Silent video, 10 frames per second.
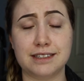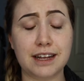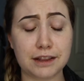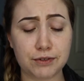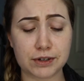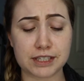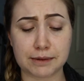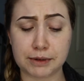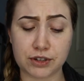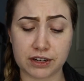not the first
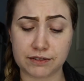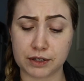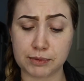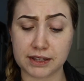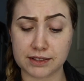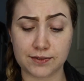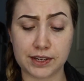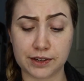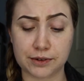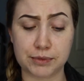time I tried filming this
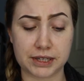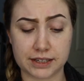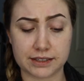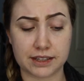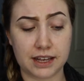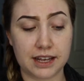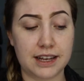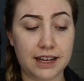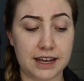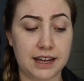video because
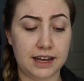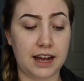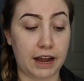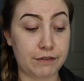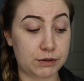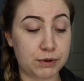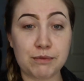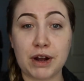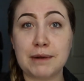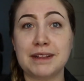I forgot to put on
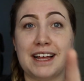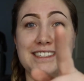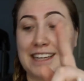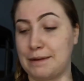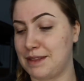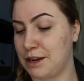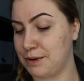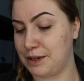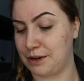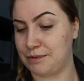primer last time. There
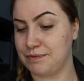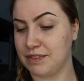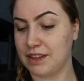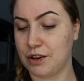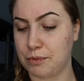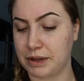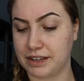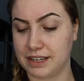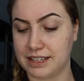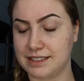we go. Oh my
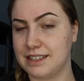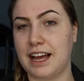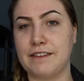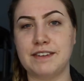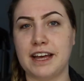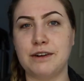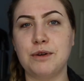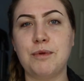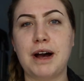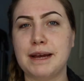goodness. I don't
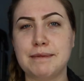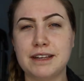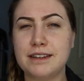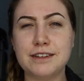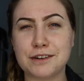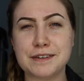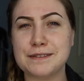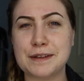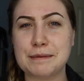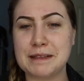know why I'm a little
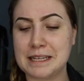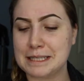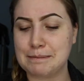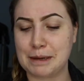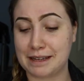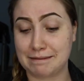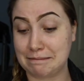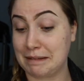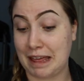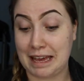nervous filming this, but
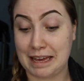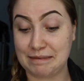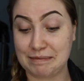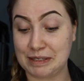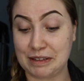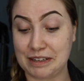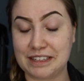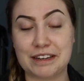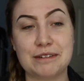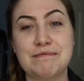I am, so there
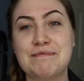you go.